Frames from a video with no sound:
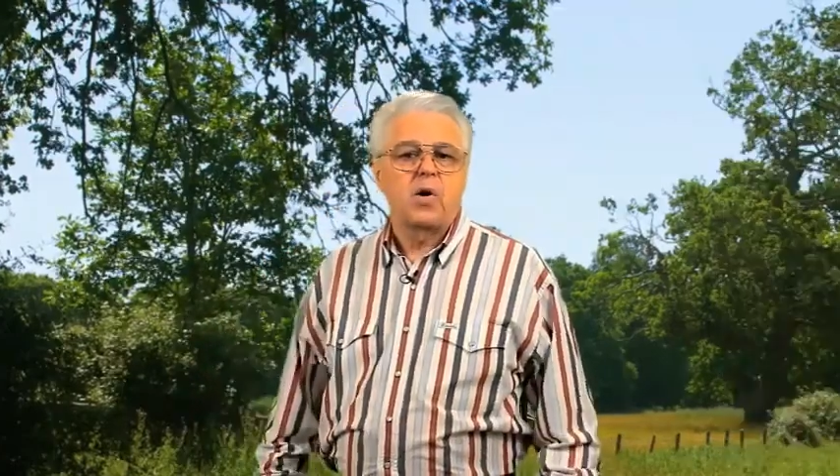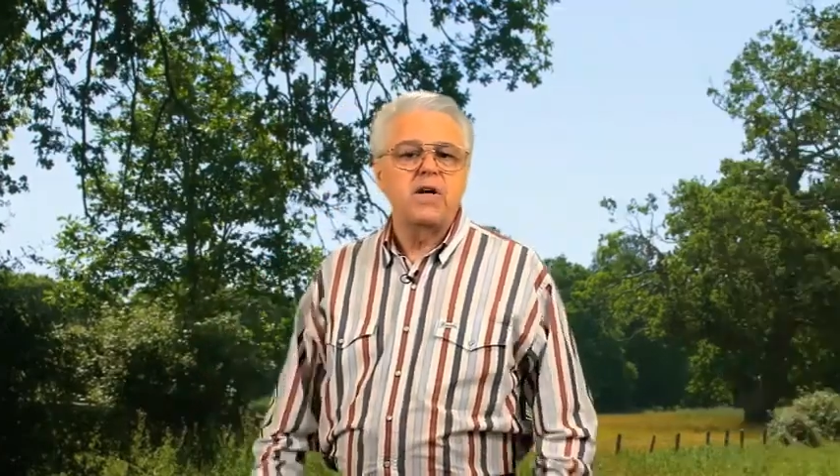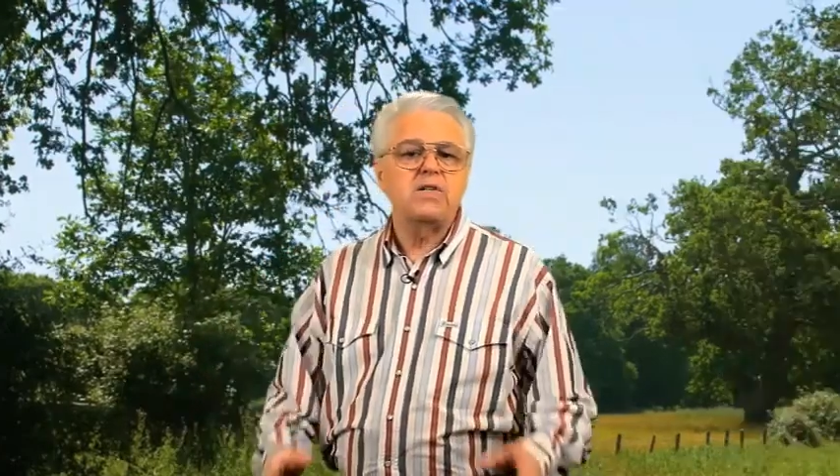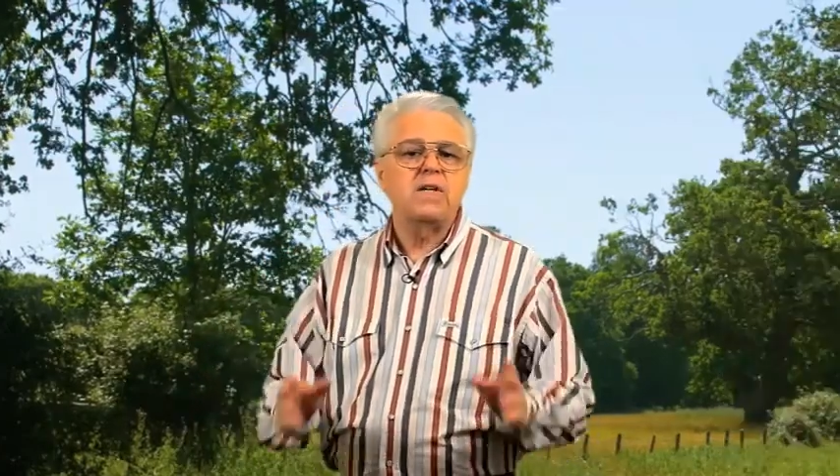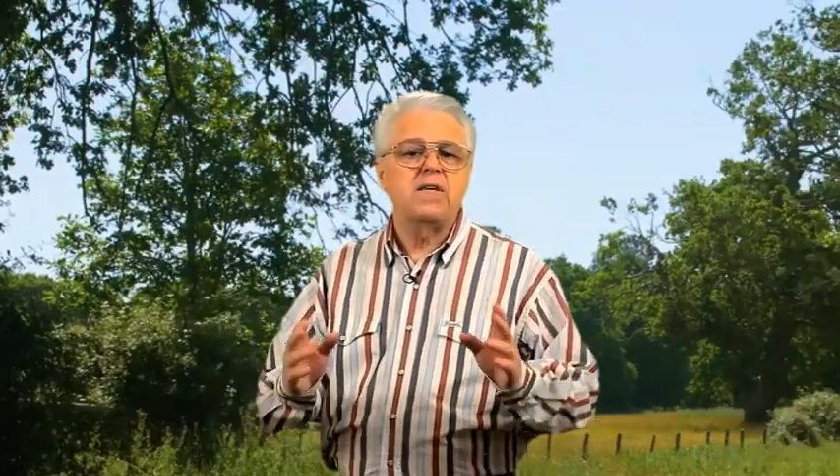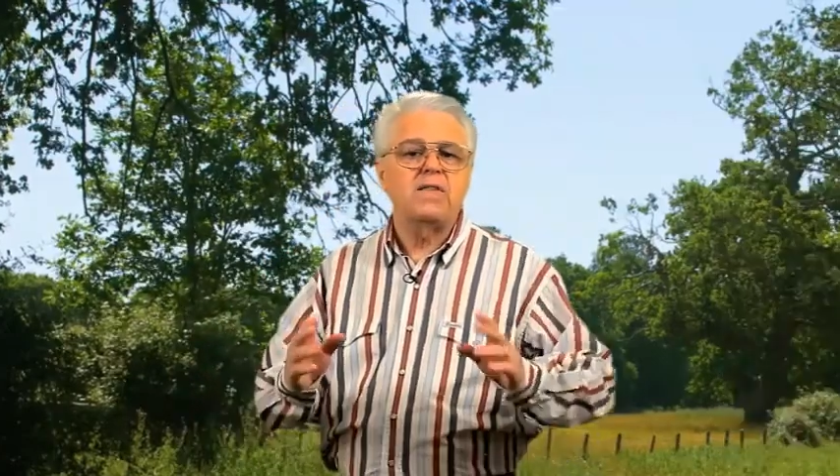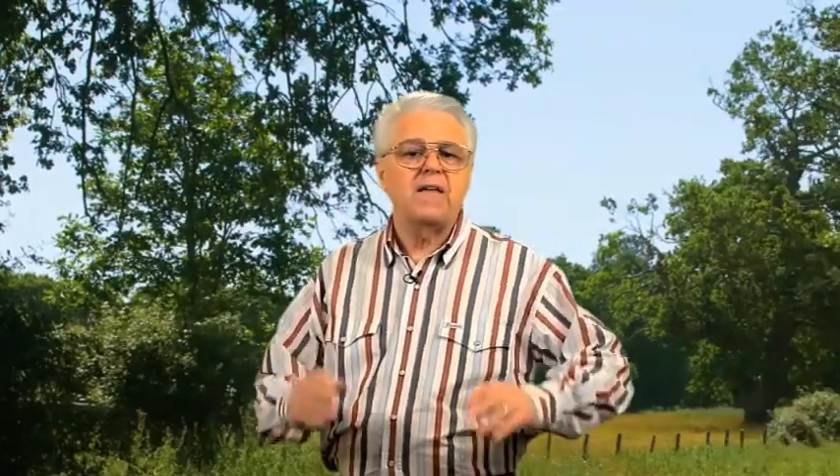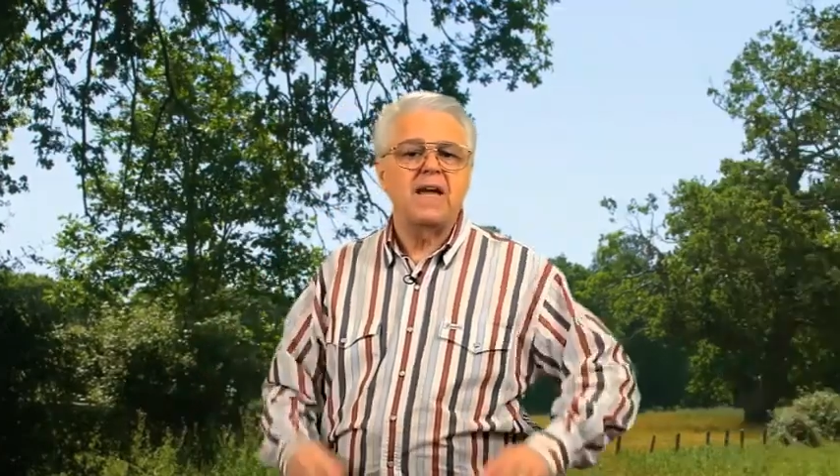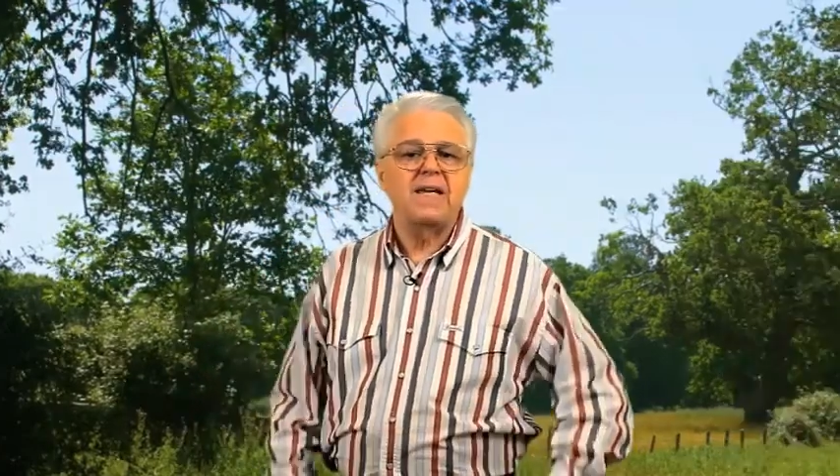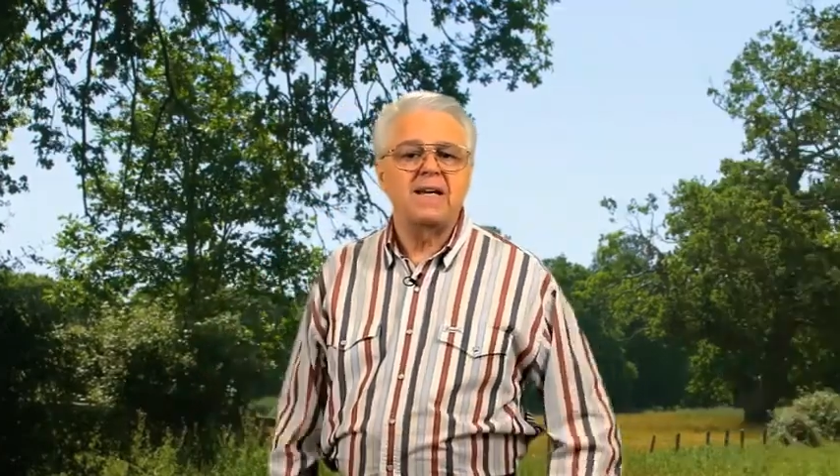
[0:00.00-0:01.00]
Praising and
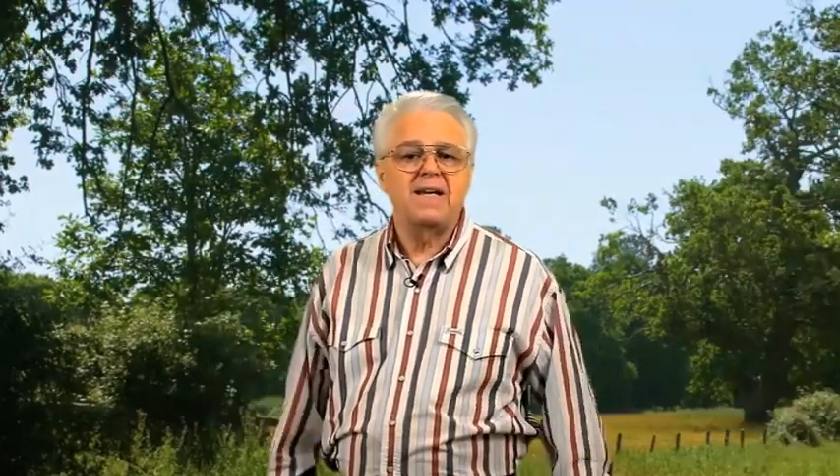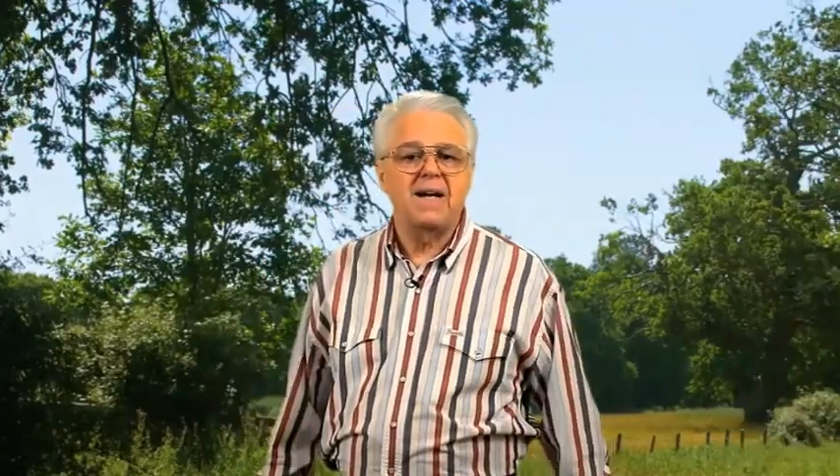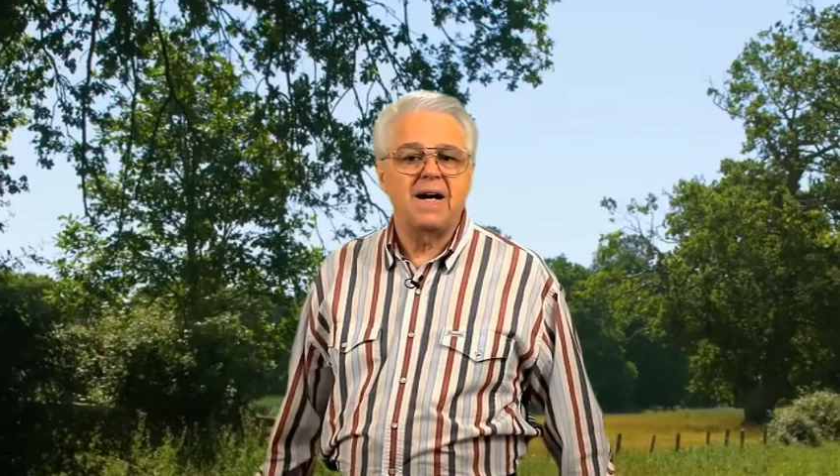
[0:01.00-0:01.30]
thanking